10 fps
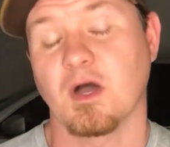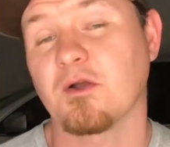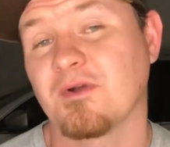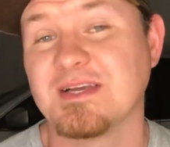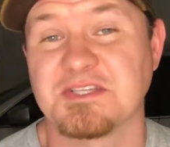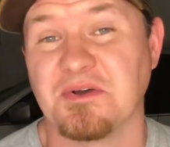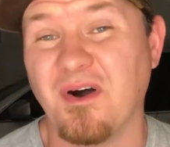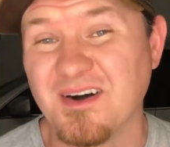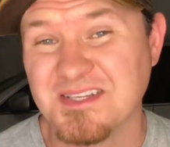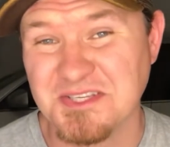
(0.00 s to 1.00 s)
All right, so
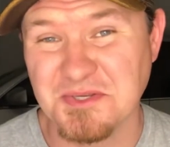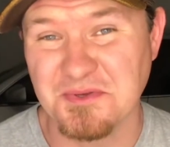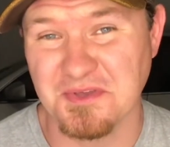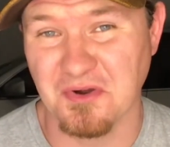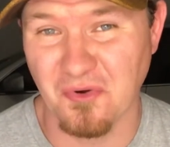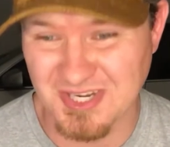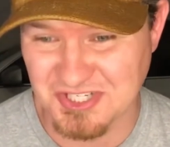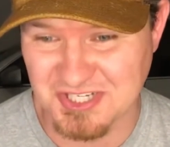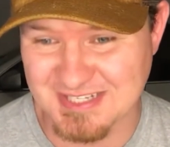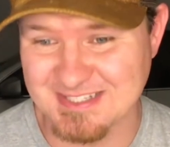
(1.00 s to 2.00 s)
on to the
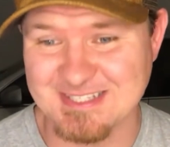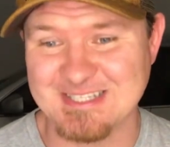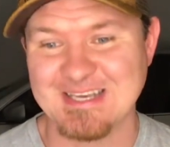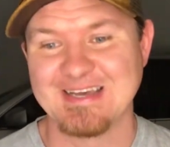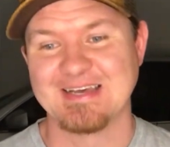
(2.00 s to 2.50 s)
questions.